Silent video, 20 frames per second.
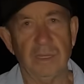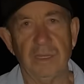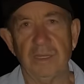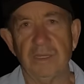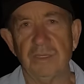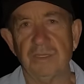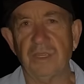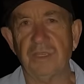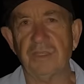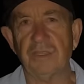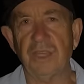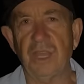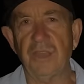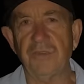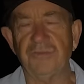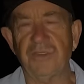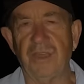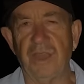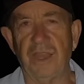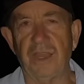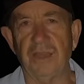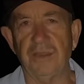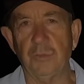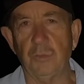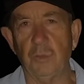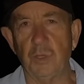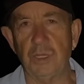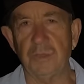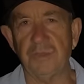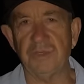So, so far, the
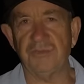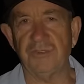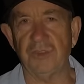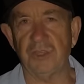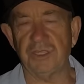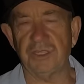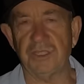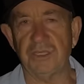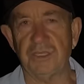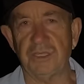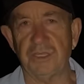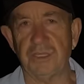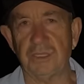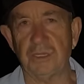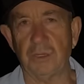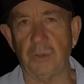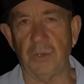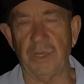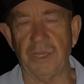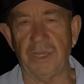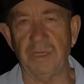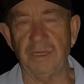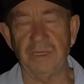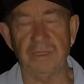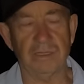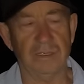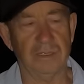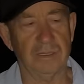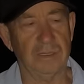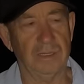worms versus the squid.
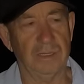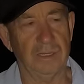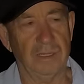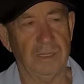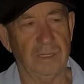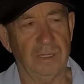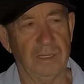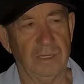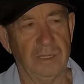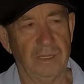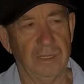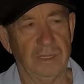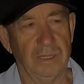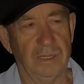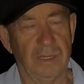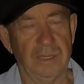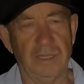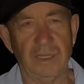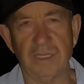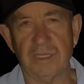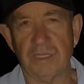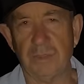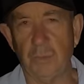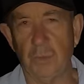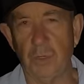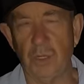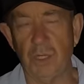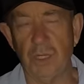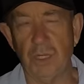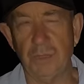I think it's
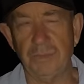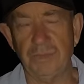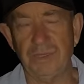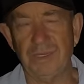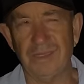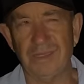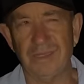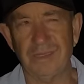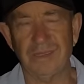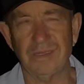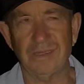worms